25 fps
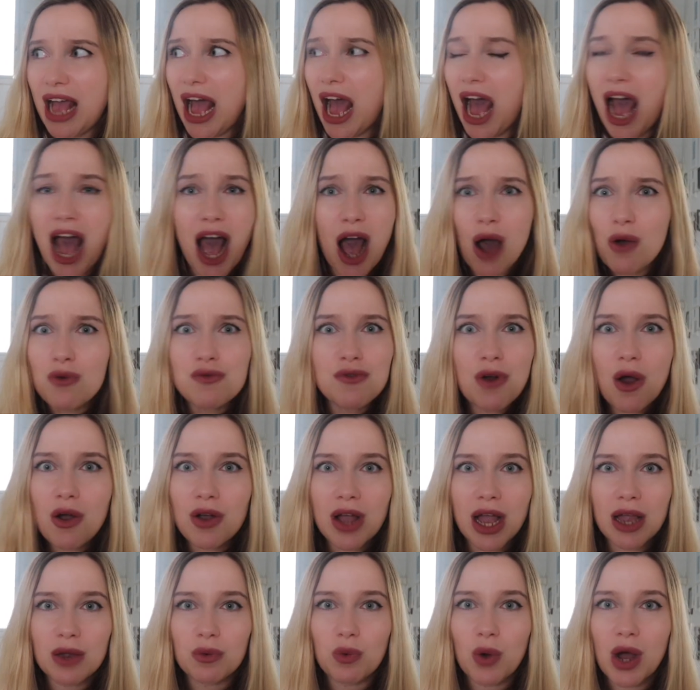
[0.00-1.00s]
How
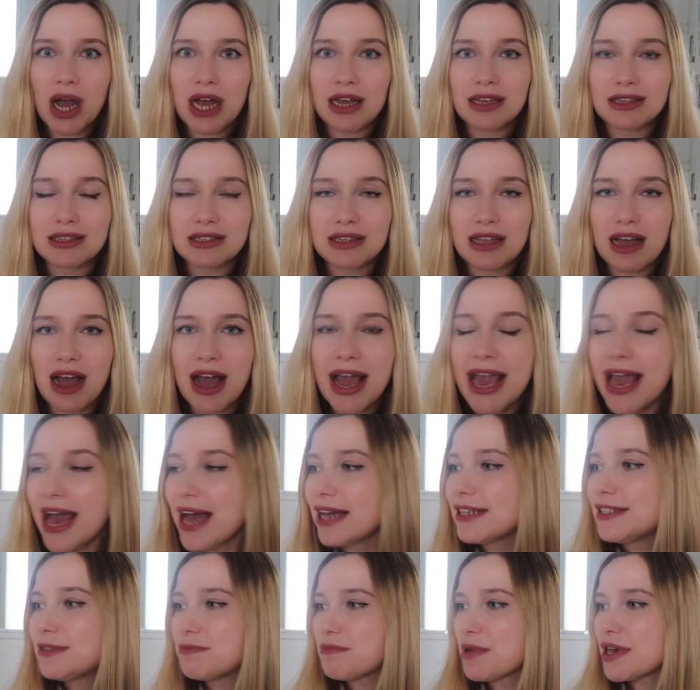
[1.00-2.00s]
wrong I was! I
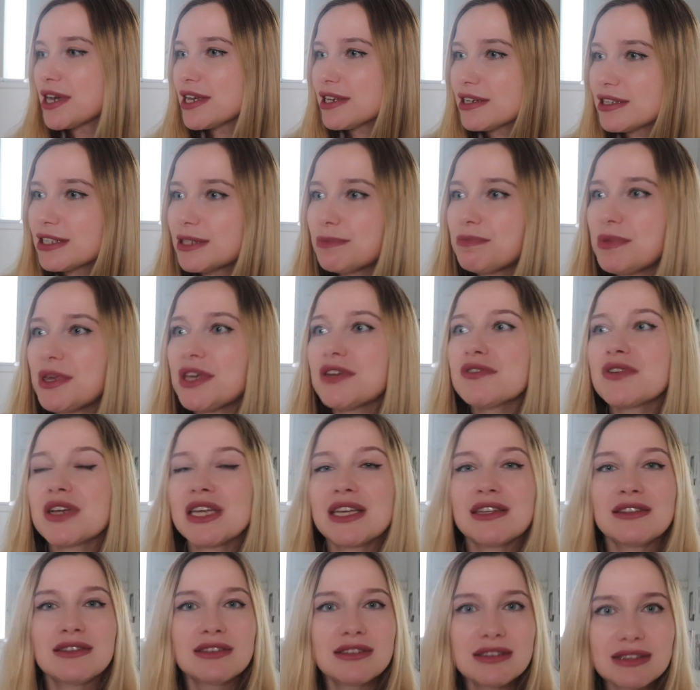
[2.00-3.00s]
had my
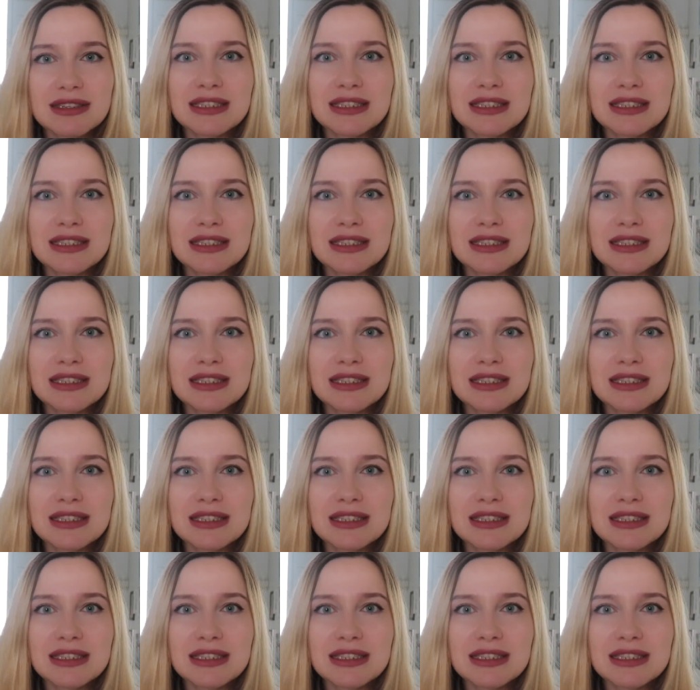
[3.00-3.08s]
experience,